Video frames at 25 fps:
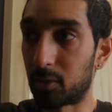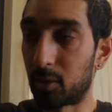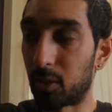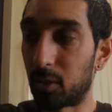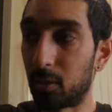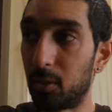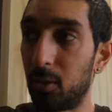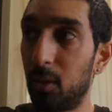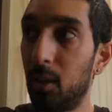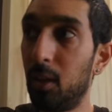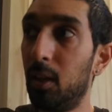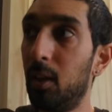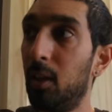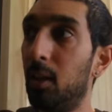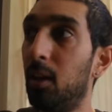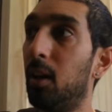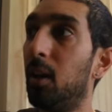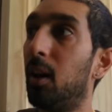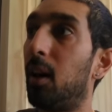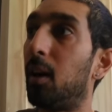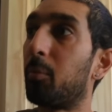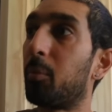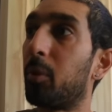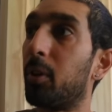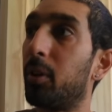So
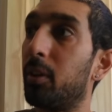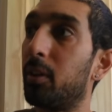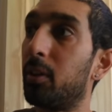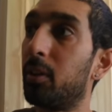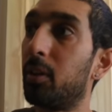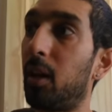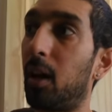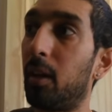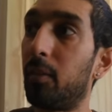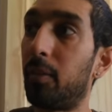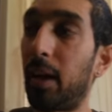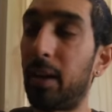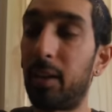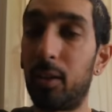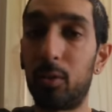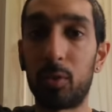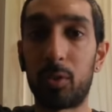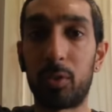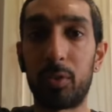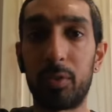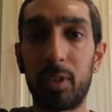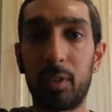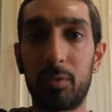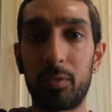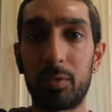I've had a
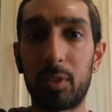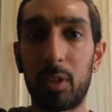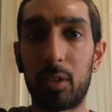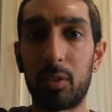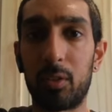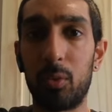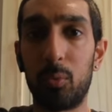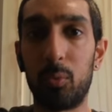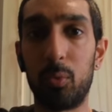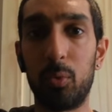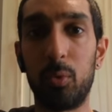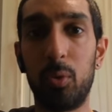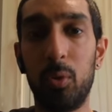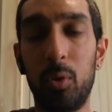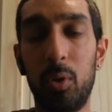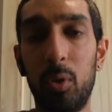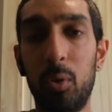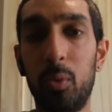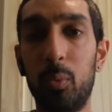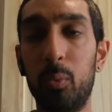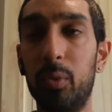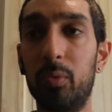look on the other side of the wall.